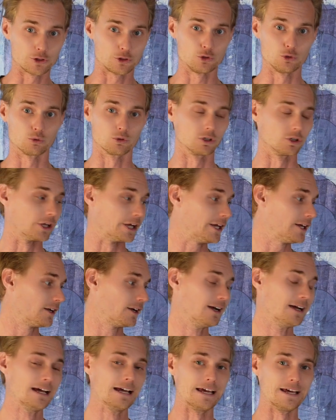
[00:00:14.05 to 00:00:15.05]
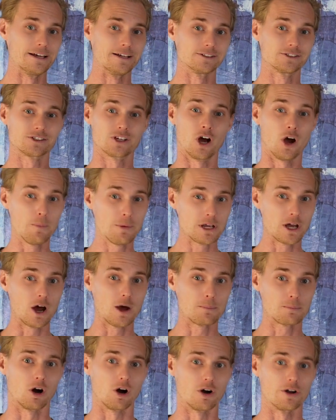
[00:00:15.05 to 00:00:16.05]
the two relate, is coming
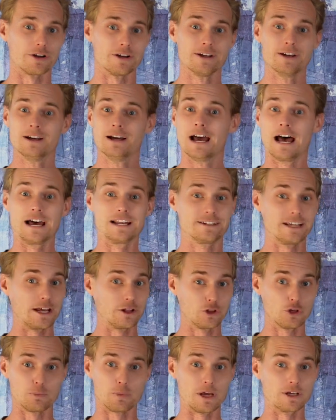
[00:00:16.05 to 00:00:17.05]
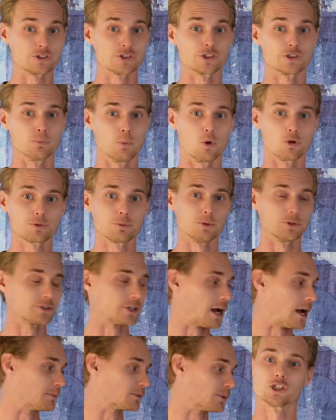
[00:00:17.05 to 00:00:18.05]
up on a daily basis multiple
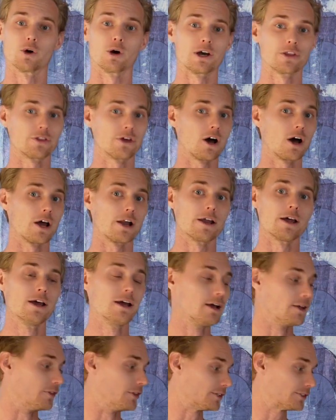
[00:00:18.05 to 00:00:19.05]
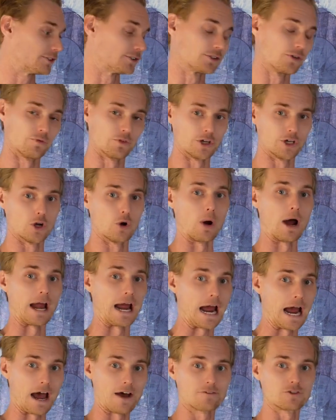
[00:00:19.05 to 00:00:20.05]
times. So I thought this is a video I
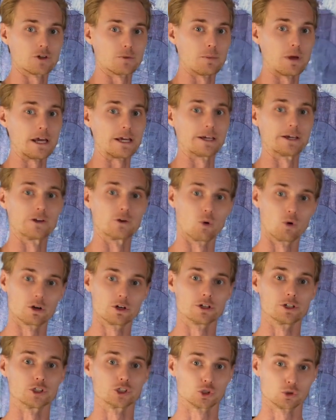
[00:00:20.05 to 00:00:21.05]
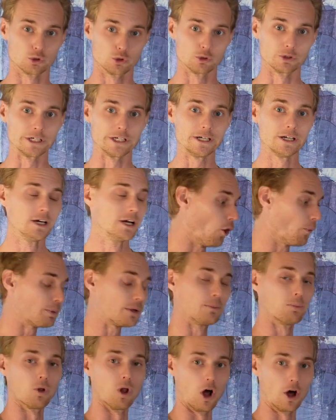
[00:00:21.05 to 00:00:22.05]
have to make in order to truly help
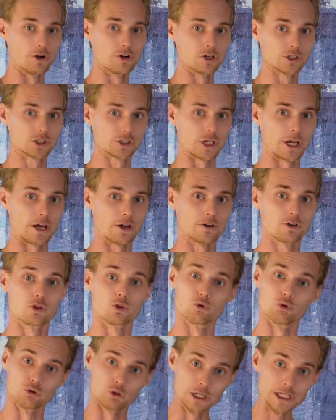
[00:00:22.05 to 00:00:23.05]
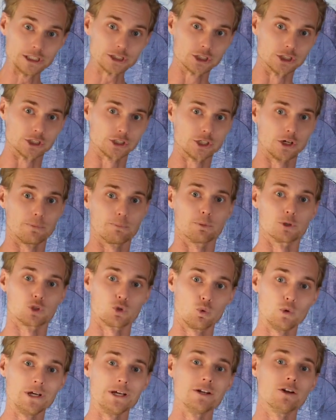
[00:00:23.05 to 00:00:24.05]
people understand the relationship
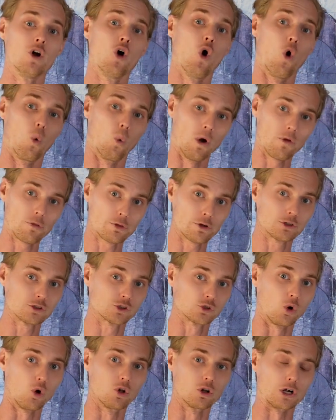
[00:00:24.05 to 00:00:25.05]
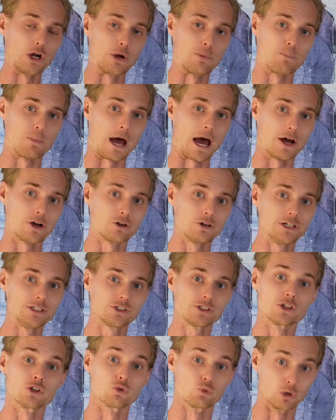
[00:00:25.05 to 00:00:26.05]
between what their solar and
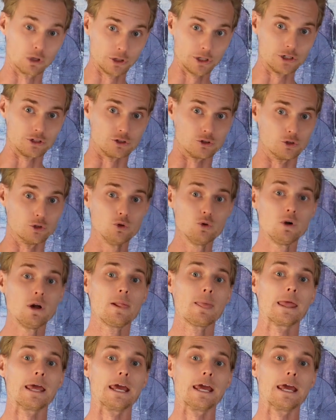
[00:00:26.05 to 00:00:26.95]
batteries can really do